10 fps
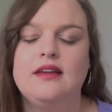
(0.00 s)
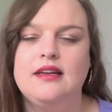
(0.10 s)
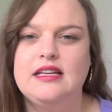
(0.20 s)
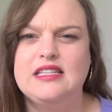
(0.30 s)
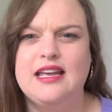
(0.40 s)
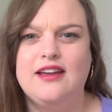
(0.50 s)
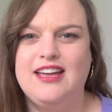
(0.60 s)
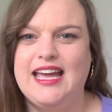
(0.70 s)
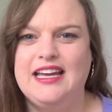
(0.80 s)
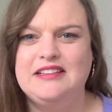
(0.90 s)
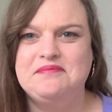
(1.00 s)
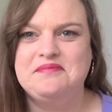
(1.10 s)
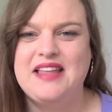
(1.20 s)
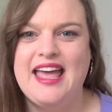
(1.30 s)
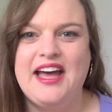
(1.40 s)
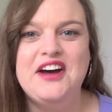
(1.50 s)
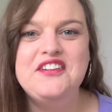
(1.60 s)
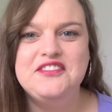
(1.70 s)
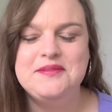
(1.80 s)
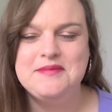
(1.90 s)
It's like, okay, how
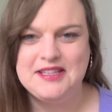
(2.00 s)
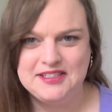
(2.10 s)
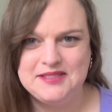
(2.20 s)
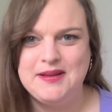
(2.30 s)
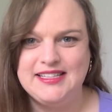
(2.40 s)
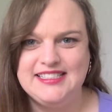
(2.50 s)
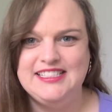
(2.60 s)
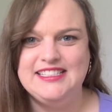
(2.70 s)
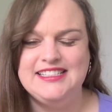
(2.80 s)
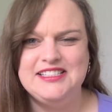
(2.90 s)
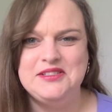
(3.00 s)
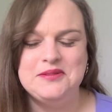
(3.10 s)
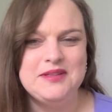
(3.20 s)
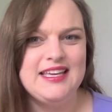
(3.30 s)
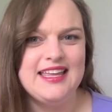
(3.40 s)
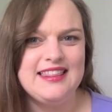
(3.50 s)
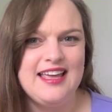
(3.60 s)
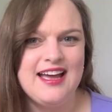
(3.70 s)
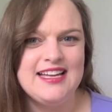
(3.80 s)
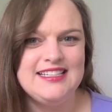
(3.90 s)
from those passages do we get the
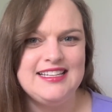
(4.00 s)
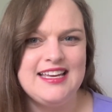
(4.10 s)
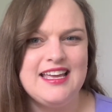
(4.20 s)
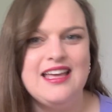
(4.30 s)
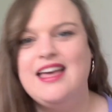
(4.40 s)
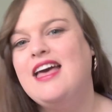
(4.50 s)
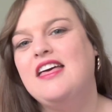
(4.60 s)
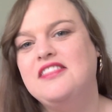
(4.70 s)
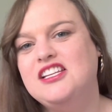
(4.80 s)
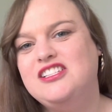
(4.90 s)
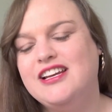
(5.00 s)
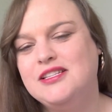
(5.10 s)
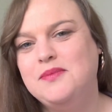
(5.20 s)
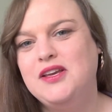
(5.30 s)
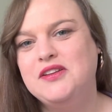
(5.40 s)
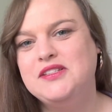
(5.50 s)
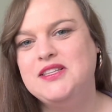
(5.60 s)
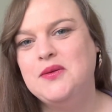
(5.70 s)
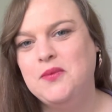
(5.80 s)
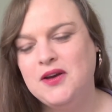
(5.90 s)
idea that just because the
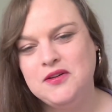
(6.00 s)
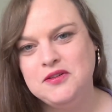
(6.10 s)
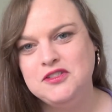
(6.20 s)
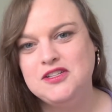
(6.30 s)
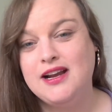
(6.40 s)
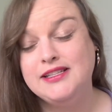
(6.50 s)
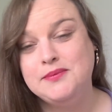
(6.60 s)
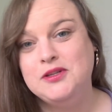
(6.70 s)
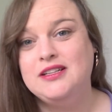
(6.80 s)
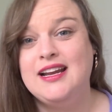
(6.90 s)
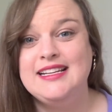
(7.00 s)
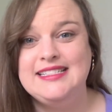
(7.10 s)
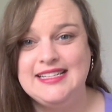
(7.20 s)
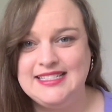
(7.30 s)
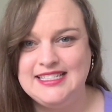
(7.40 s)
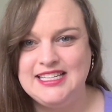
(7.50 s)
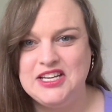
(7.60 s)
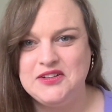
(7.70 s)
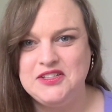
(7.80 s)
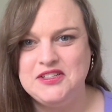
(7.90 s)
world tries to put an identity
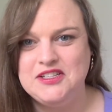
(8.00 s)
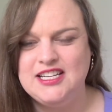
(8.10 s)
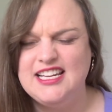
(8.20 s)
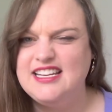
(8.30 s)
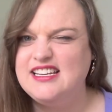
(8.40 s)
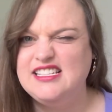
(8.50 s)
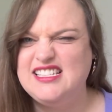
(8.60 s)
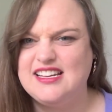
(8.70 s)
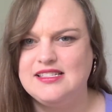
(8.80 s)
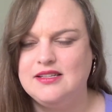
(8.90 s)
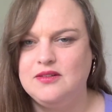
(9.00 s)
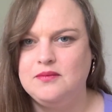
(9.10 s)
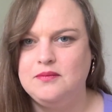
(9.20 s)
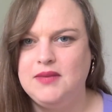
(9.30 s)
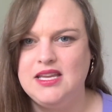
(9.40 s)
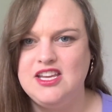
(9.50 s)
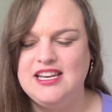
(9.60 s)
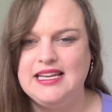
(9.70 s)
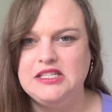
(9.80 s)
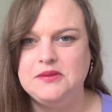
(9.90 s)
on you doesn't mean you
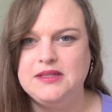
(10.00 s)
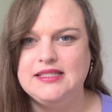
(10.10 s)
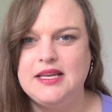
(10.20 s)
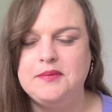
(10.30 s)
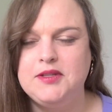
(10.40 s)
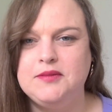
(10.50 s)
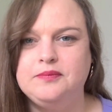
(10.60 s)
need to accept it?